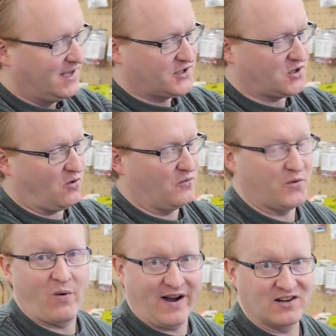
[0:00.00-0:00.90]
So
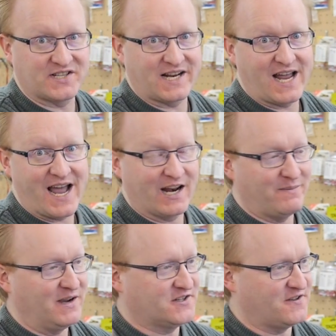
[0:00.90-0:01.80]
the wires that I add, I'll
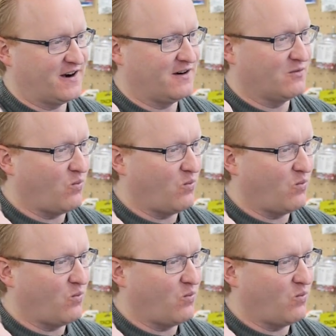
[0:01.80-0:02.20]
make sure they're